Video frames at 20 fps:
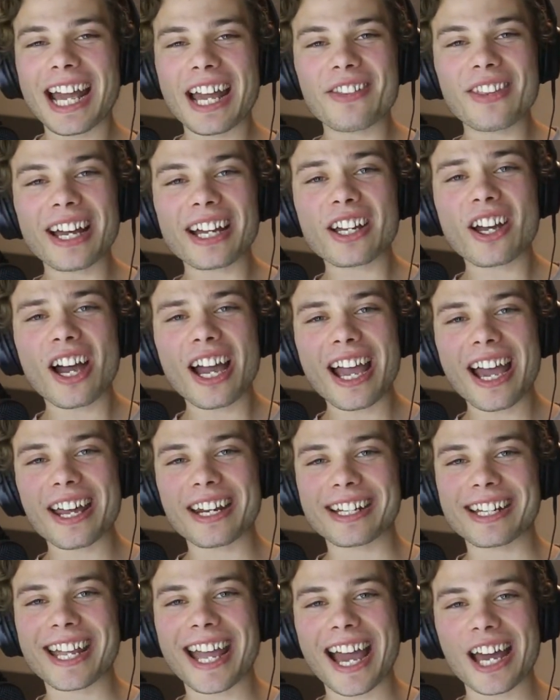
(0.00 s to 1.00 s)
and that guy had
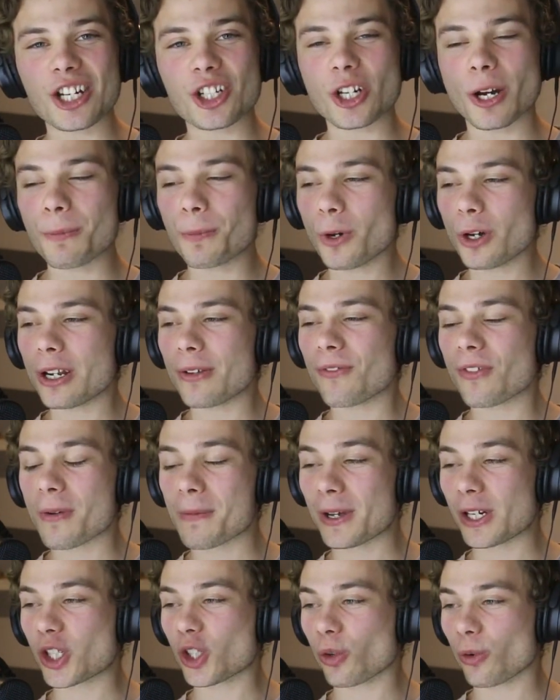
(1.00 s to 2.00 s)
a cat jump on him from
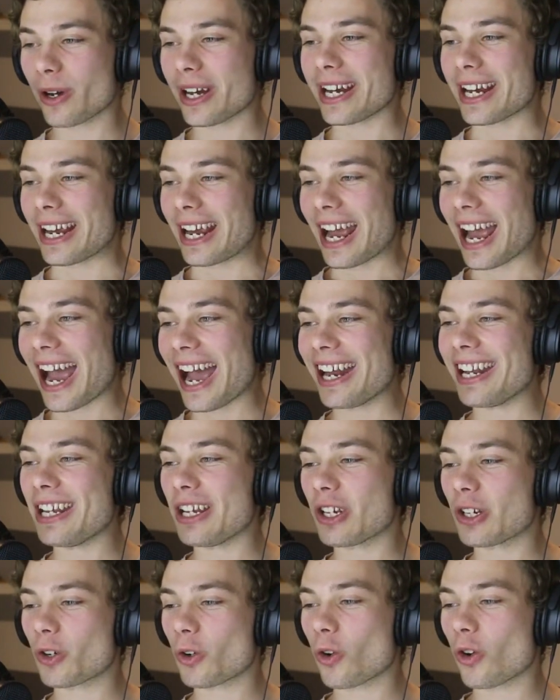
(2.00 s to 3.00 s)
a tree, and
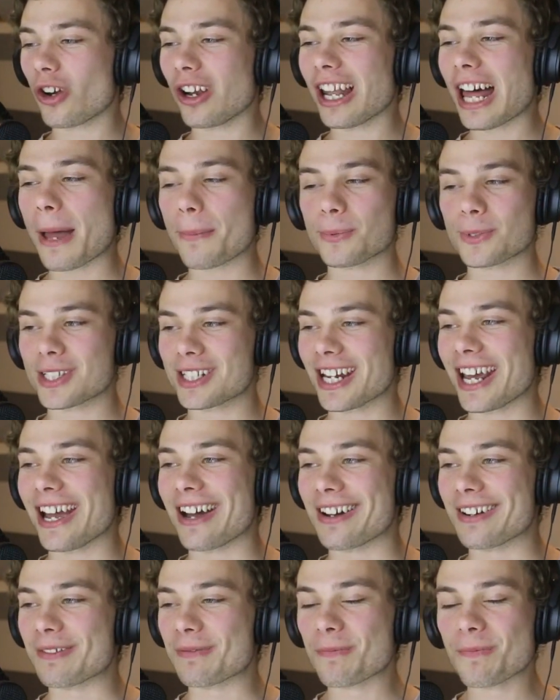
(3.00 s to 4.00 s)
he collapsed
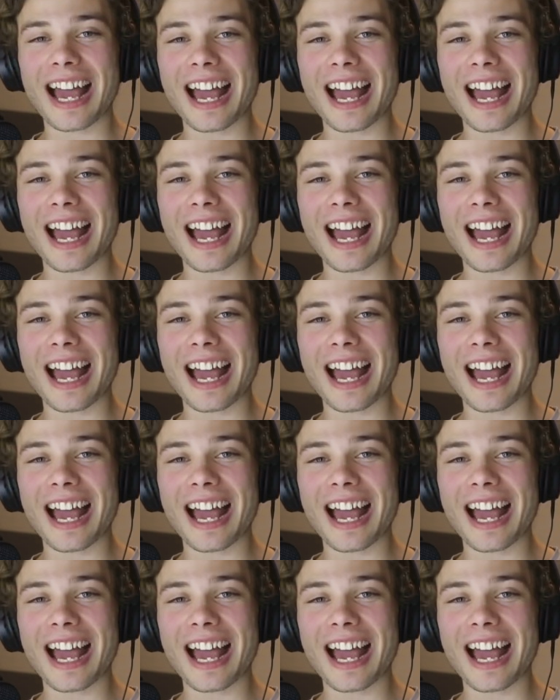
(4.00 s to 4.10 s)
down.